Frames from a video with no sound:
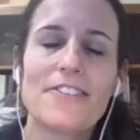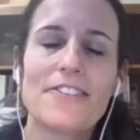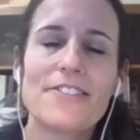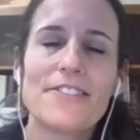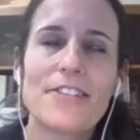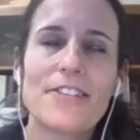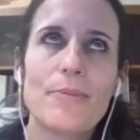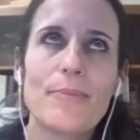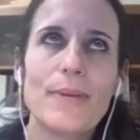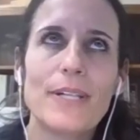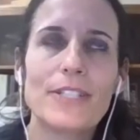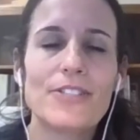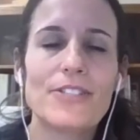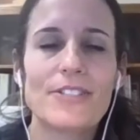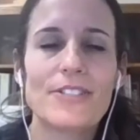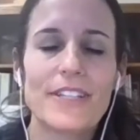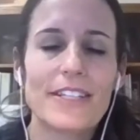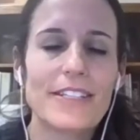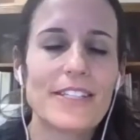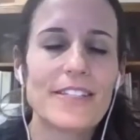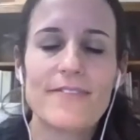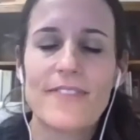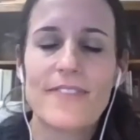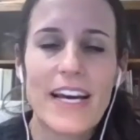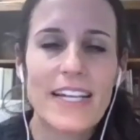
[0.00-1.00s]
there's so much
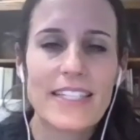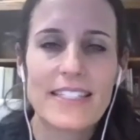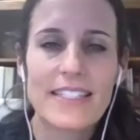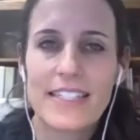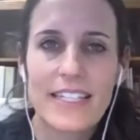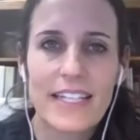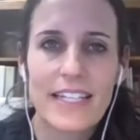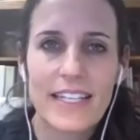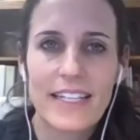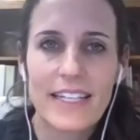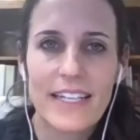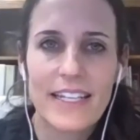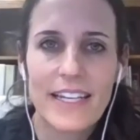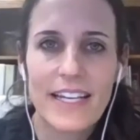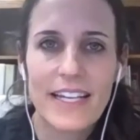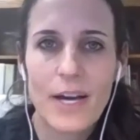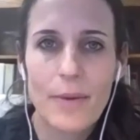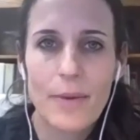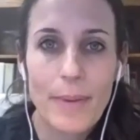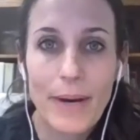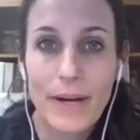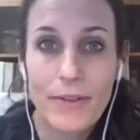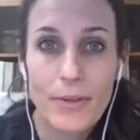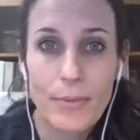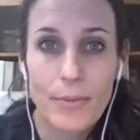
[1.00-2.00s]
that's fascinating
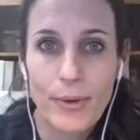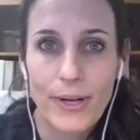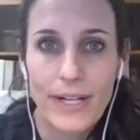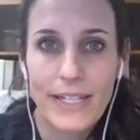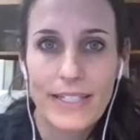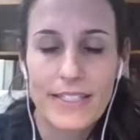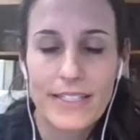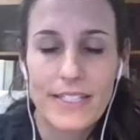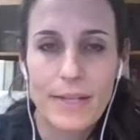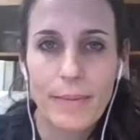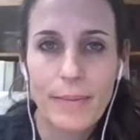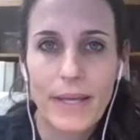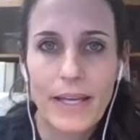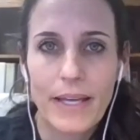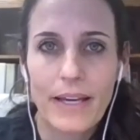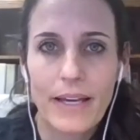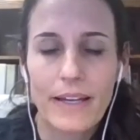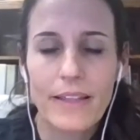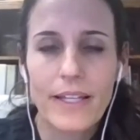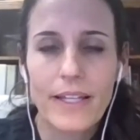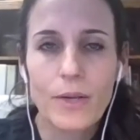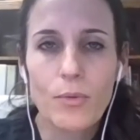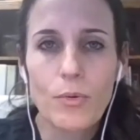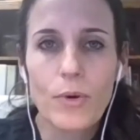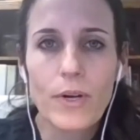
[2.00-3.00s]
about the brain to me. I
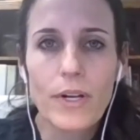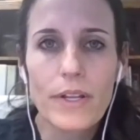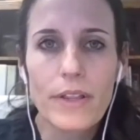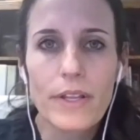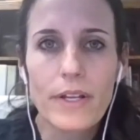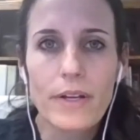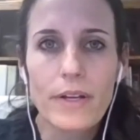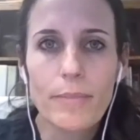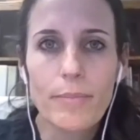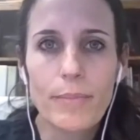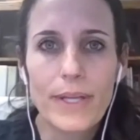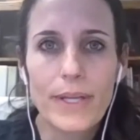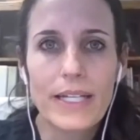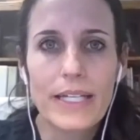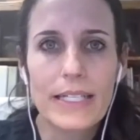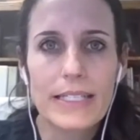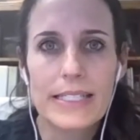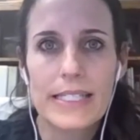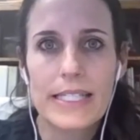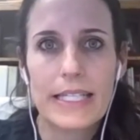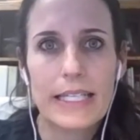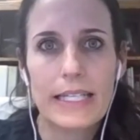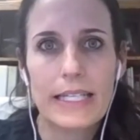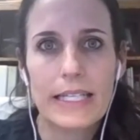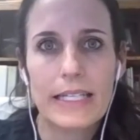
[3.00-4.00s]
think one of the
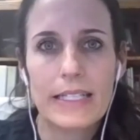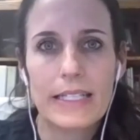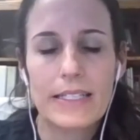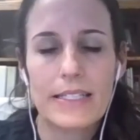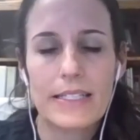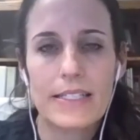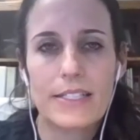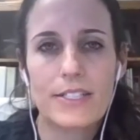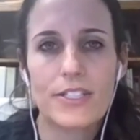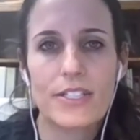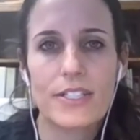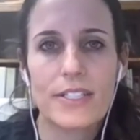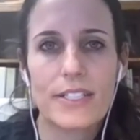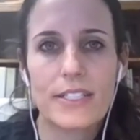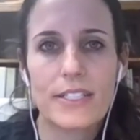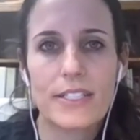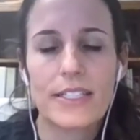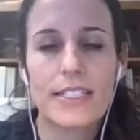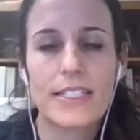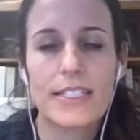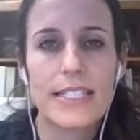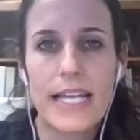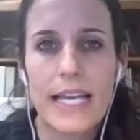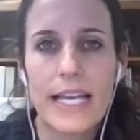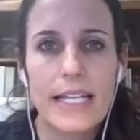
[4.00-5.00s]
biggest things just in
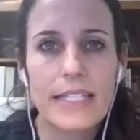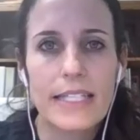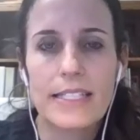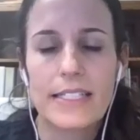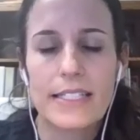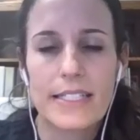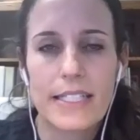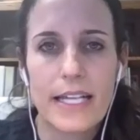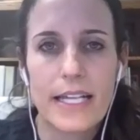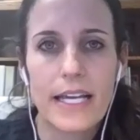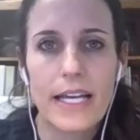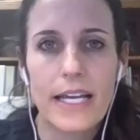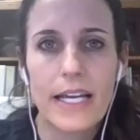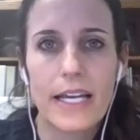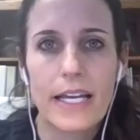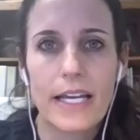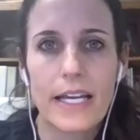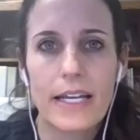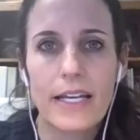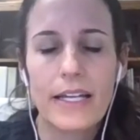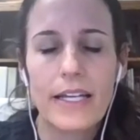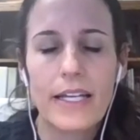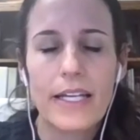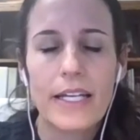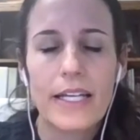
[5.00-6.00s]
the
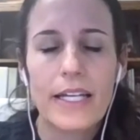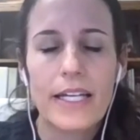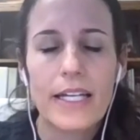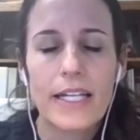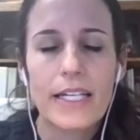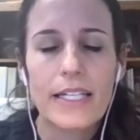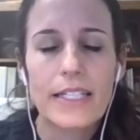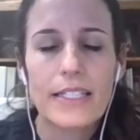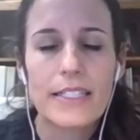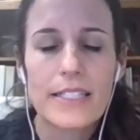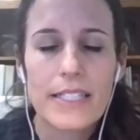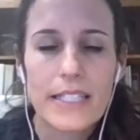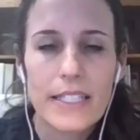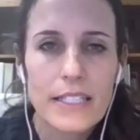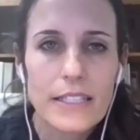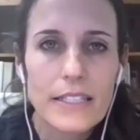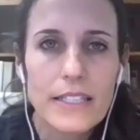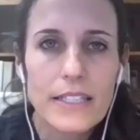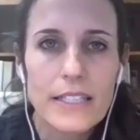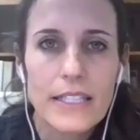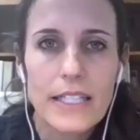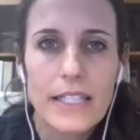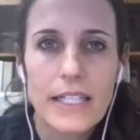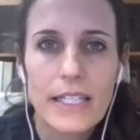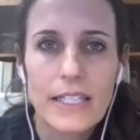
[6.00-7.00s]
day-to-day
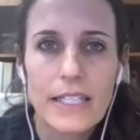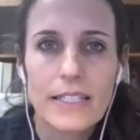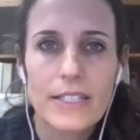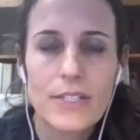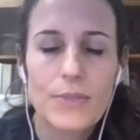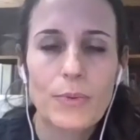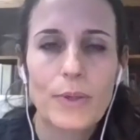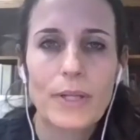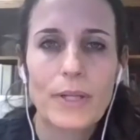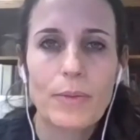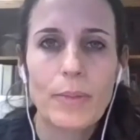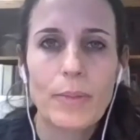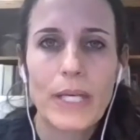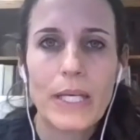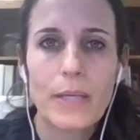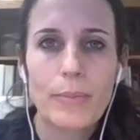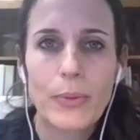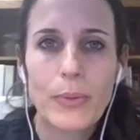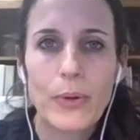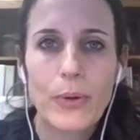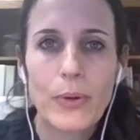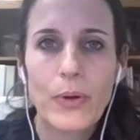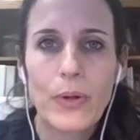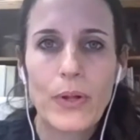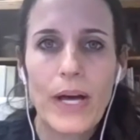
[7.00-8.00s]
dealings with
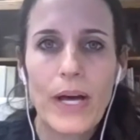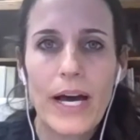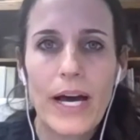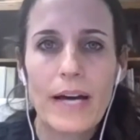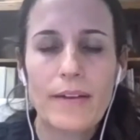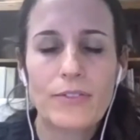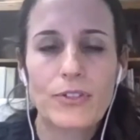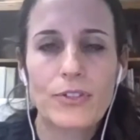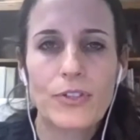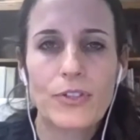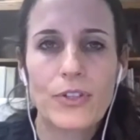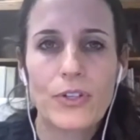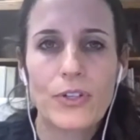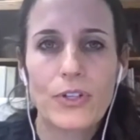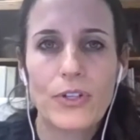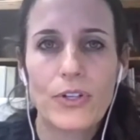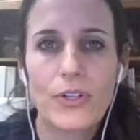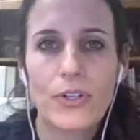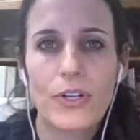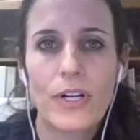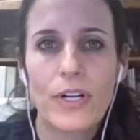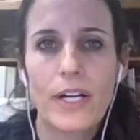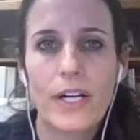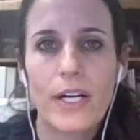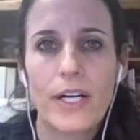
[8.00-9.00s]
people
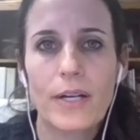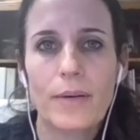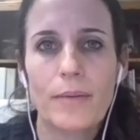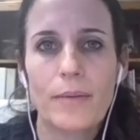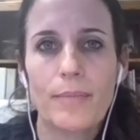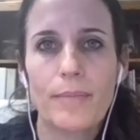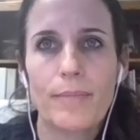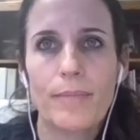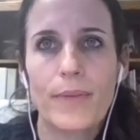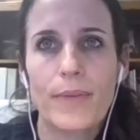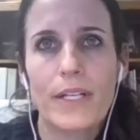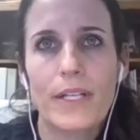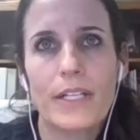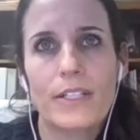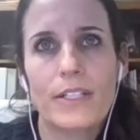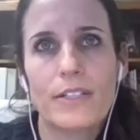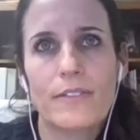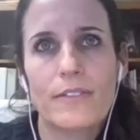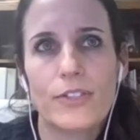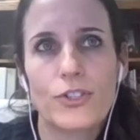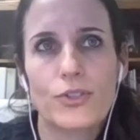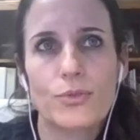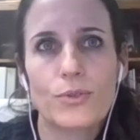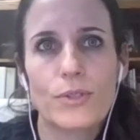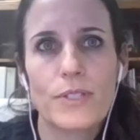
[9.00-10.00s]
after and
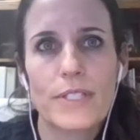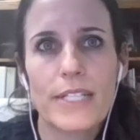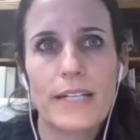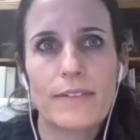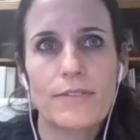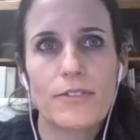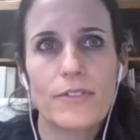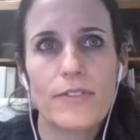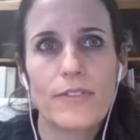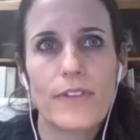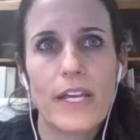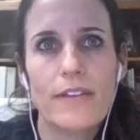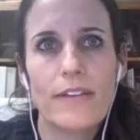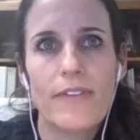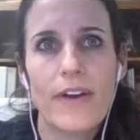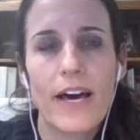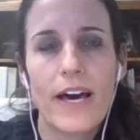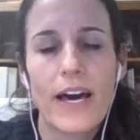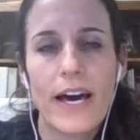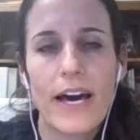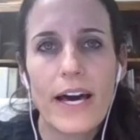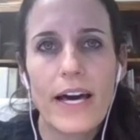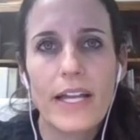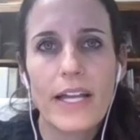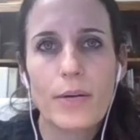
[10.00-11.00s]
individuals after they've
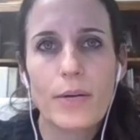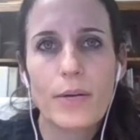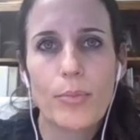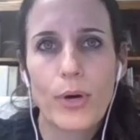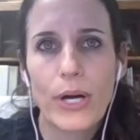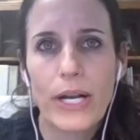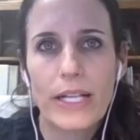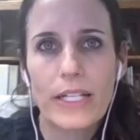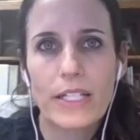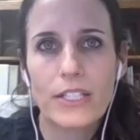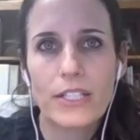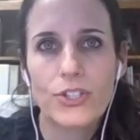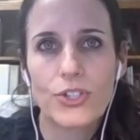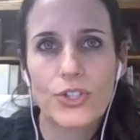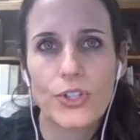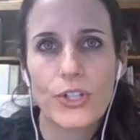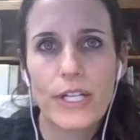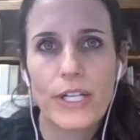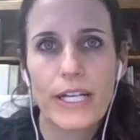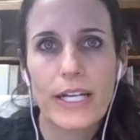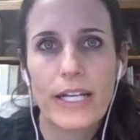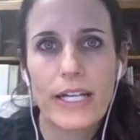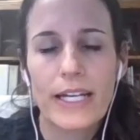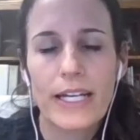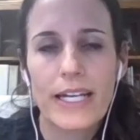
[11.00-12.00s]
had a brain
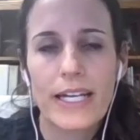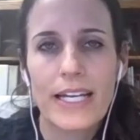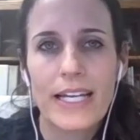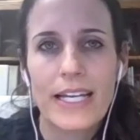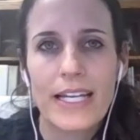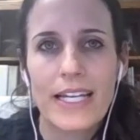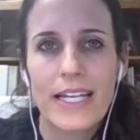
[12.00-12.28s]
injury